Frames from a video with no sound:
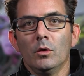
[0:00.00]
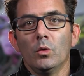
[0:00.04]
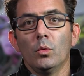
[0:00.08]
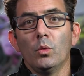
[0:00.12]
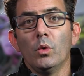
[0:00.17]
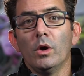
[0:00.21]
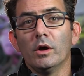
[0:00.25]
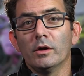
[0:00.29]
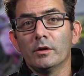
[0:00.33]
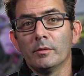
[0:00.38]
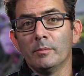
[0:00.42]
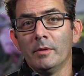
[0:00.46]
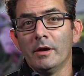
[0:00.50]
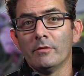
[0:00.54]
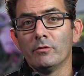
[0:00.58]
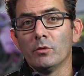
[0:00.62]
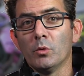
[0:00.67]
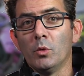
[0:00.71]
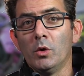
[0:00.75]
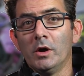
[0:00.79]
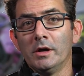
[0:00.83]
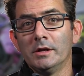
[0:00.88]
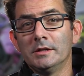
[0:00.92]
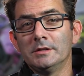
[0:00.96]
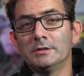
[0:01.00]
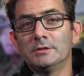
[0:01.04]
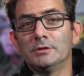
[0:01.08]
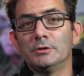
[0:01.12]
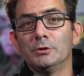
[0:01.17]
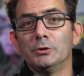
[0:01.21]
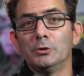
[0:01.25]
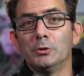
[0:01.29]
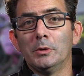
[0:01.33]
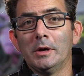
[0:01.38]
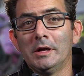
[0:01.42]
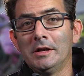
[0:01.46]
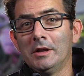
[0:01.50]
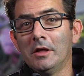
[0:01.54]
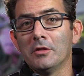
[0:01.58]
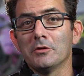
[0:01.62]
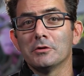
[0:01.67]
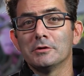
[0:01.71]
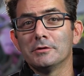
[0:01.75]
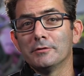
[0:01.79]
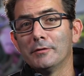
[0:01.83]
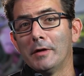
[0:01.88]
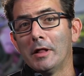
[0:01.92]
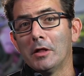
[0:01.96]
Welcome everyone to
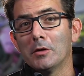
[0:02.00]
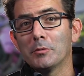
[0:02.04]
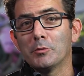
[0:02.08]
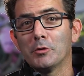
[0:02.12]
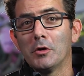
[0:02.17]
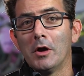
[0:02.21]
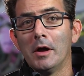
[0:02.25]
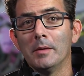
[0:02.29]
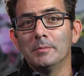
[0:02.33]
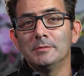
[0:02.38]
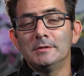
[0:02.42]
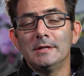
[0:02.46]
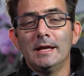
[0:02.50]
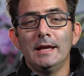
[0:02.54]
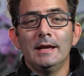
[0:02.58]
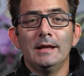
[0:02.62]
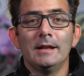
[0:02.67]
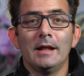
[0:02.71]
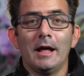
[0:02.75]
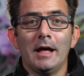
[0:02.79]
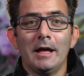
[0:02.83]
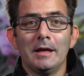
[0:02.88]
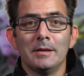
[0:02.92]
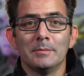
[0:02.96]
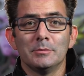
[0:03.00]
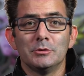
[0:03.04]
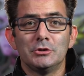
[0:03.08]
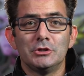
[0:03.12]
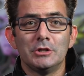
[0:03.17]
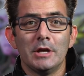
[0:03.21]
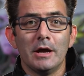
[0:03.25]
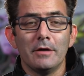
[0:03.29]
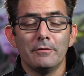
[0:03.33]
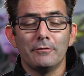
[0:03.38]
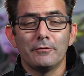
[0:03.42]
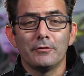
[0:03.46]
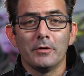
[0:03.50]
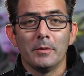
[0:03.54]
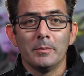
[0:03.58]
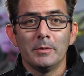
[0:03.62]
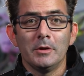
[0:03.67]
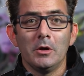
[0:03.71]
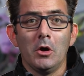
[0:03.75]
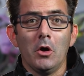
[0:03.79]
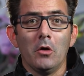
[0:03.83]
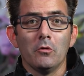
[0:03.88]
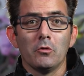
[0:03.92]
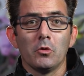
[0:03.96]
another developer update. I am Jeff from
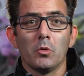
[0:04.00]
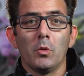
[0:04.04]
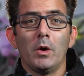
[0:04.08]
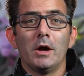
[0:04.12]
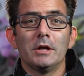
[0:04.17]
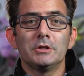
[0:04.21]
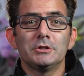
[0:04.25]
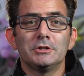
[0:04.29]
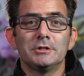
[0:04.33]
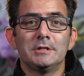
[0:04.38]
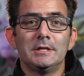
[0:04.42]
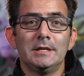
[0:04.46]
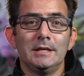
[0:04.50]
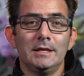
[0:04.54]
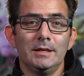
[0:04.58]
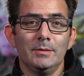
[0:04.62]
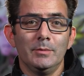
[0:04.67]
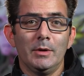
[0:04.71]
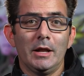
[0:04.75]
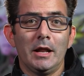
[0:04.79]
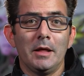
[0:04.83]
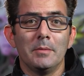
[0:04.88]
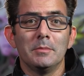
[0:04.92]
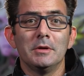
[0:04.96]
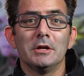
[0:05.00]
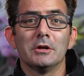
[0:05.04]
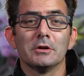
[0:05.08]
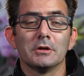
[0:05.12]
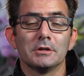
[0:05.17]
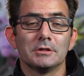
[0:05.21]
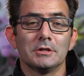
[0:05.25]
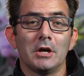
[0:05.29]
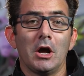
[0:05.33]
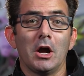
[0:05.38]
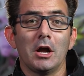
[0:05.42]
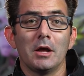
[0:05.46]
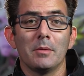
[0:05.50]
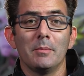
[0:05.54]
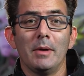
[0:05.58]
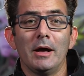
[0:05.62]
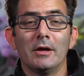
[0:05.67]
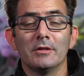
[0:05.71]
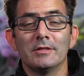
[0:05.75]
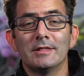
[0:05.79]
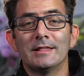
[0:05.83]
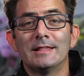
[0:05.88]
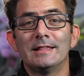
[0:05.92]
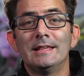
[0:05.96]
the Overwatch team, and I'm here to talk
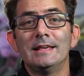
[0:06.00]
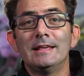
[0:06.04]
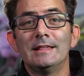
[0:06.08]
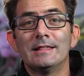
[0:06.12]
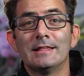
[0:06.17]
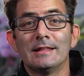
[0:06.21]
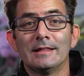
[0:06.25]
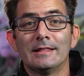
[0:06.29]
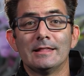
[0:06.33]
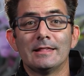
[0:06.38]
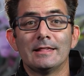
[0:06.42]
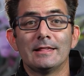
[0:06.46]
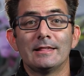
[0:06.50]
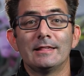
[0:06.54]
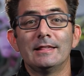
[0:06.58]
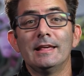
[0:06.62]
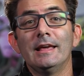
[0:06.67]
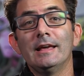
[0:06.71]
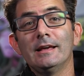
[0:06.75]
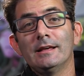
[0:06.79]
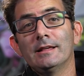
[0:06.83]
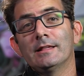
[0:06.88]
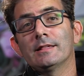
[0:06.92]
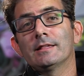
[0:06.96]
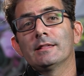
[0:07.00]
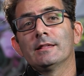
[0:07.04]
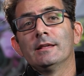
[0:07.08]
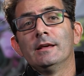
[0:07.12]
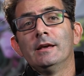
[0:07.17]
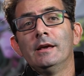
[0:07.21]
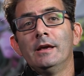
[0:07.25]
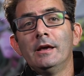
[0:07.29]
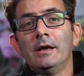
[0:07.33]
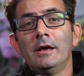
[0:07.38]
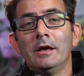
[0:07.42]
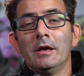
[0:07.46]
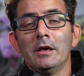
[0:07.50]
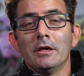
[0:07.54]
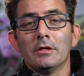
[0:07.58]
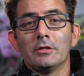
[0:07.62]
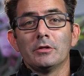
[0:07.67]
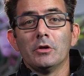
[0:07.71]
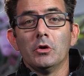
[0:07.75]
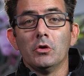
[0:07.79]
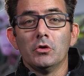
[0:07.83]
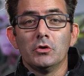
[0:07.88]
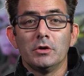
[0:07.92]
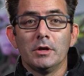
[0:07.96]
about Season 6.
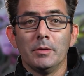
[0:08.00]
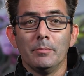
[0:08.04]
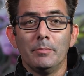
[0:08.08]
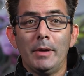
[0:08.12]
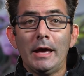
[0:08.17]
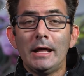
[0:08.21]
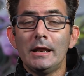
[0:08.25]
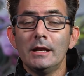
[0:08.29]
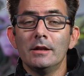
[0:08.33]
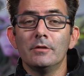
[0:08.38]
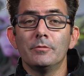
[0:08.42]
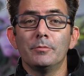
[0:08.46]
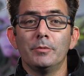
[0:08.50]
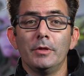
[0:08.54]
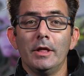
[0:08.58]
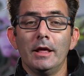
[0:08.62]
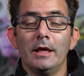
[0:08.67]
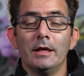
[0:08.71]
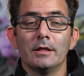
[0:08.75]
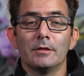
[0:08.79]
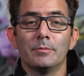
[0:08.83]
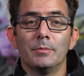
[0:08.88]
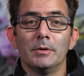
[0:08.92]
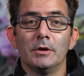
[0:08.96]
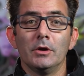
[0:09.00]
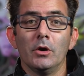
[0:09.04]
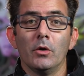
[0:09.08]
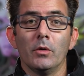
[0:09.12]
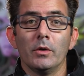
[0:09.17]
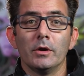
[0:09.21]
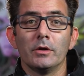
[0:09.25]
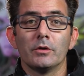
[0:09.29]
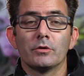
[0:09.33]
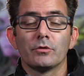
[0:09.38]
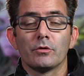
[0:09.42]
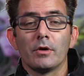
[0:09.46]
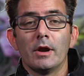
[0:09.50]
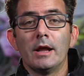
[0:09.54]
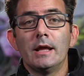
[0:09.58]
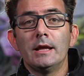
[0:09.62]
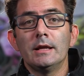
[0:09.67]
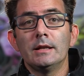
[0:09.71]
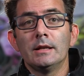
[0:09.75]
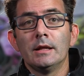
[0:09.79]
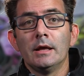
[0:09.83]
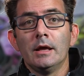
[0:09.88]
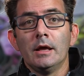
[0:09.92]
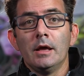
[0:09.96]
So competitive play has been going
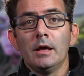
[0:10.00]
great,